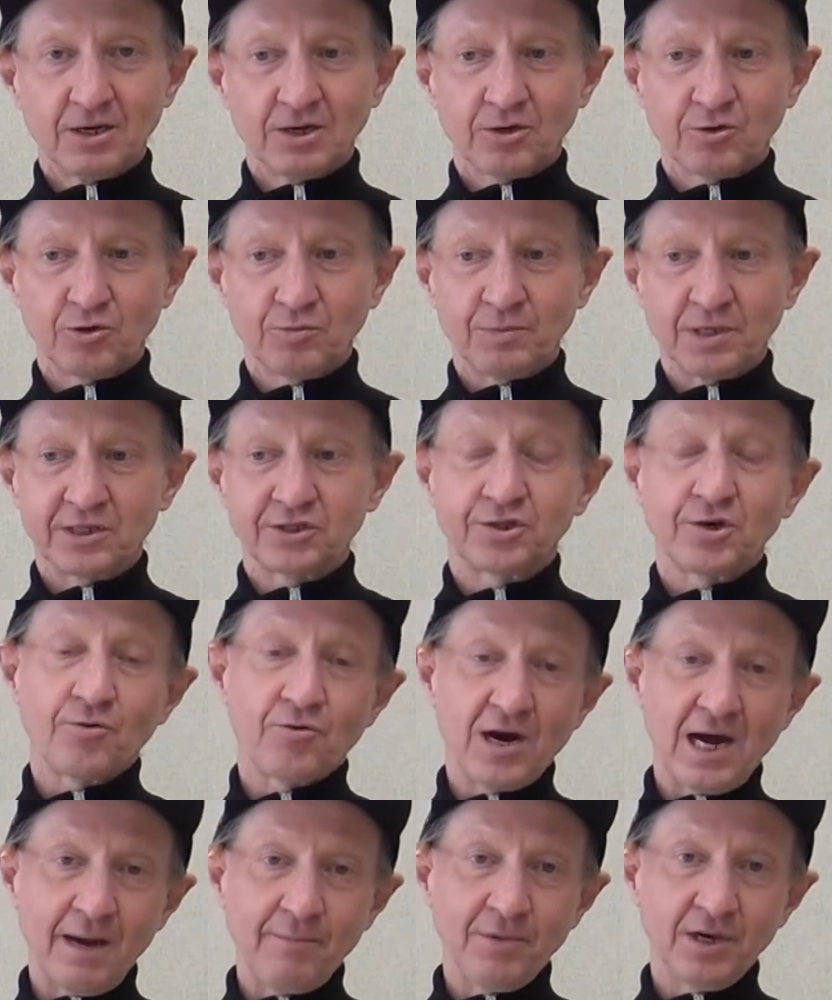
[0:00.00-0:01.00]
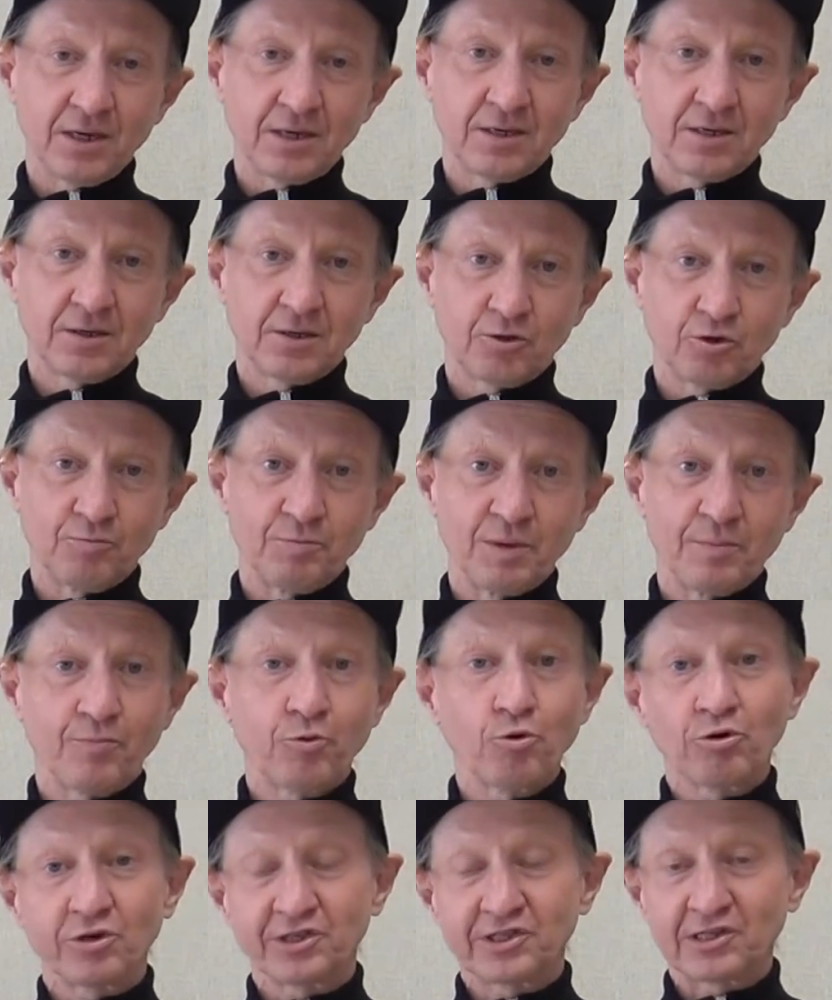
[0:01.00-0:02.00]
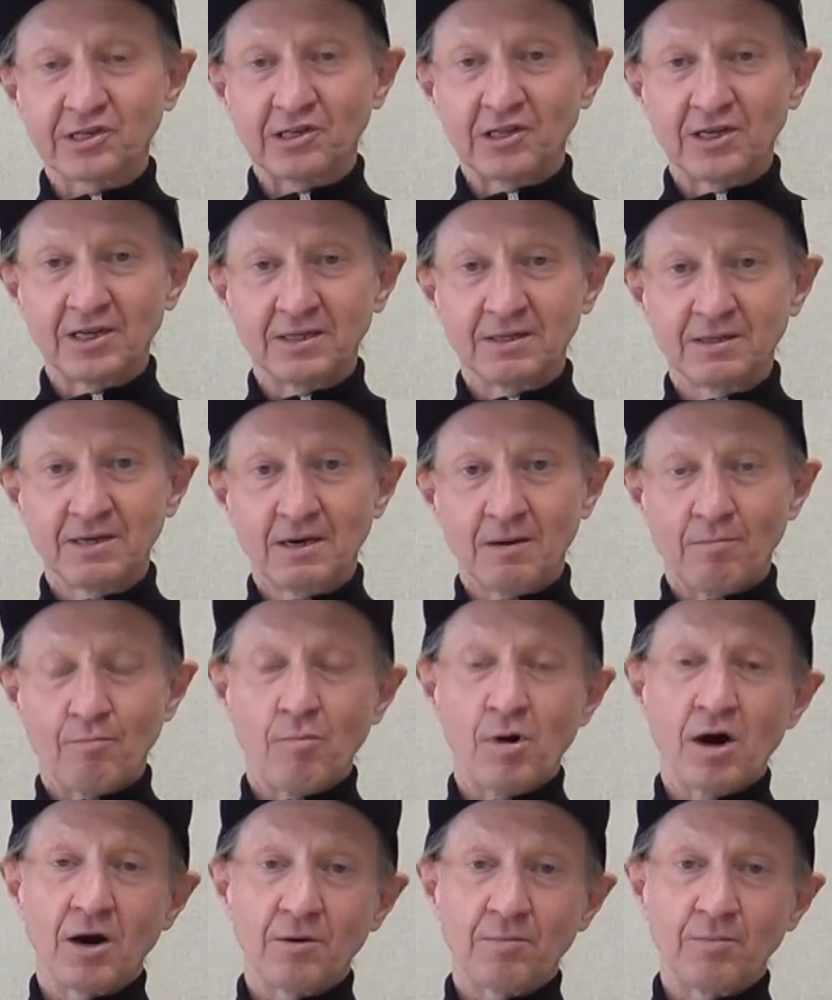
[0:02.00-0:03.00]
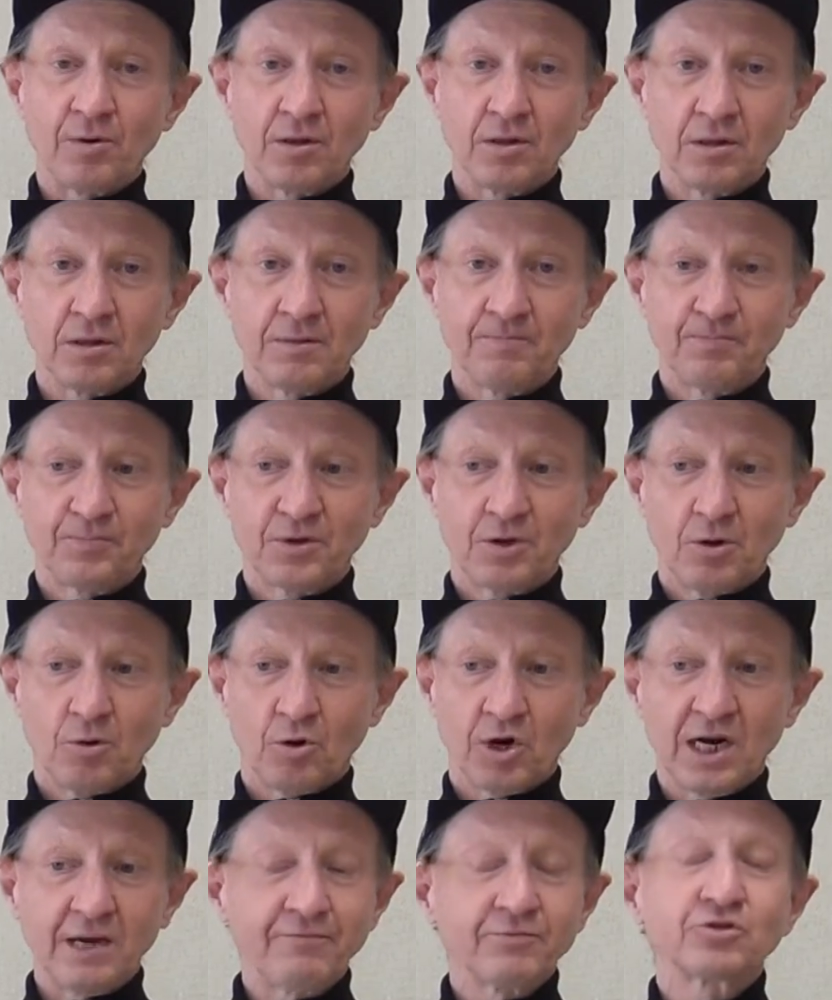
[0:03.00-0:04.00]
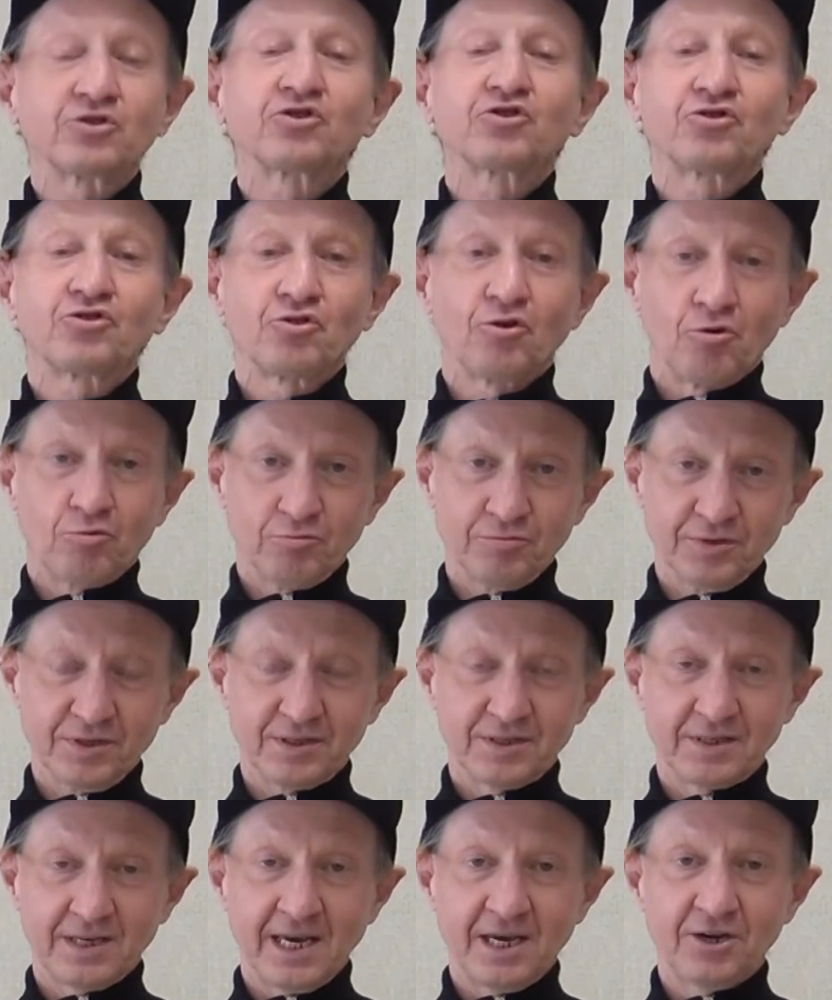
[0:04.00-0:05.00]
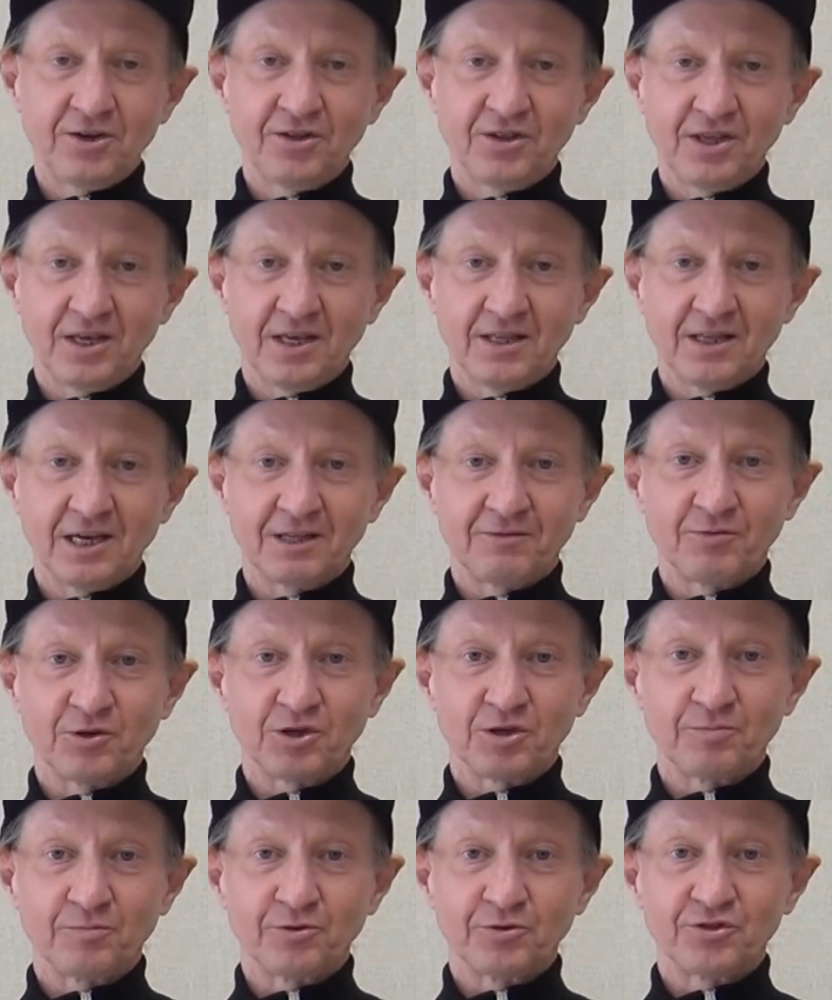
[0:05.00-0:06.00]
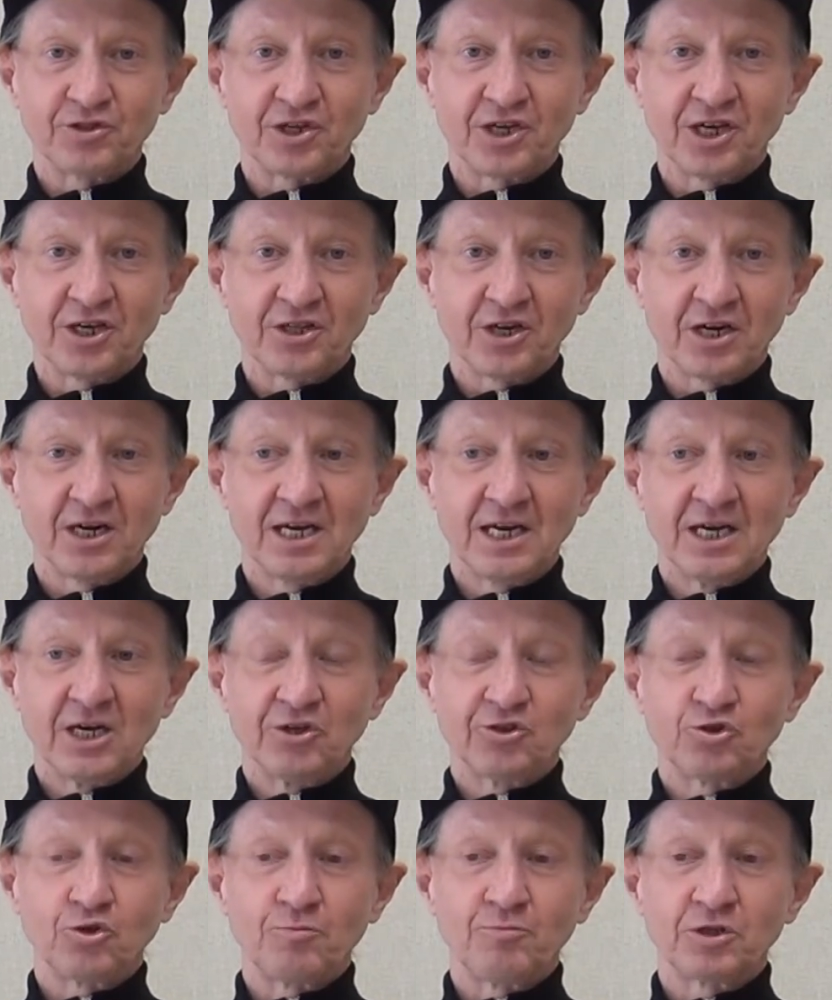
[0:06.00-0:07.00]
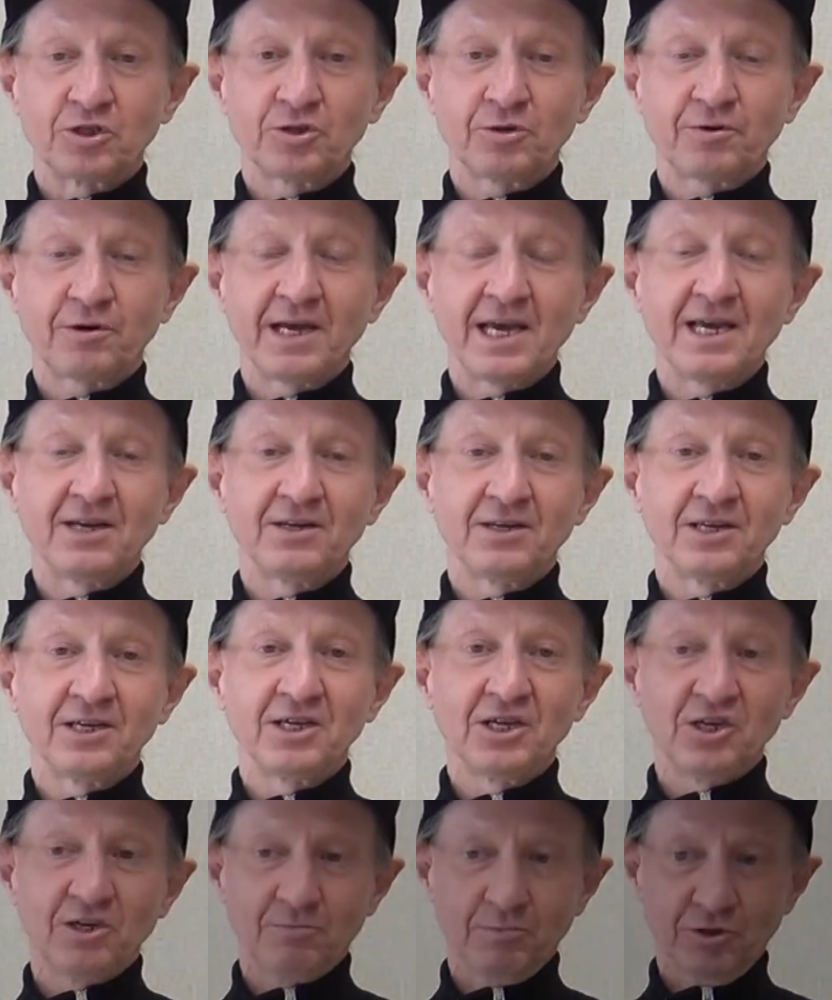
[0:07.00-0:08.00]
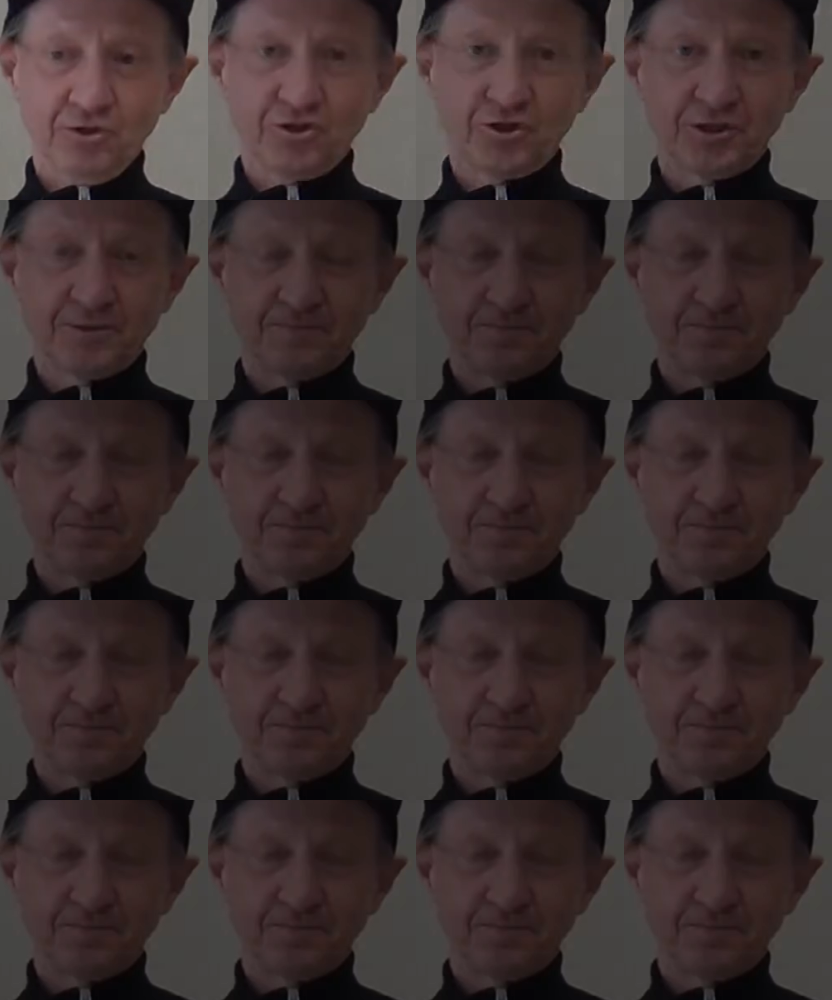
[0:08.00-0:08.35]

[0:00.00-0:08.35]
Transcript: could ceramic, could be porcelain, marble, or even stones, anything that we can put together to create an image.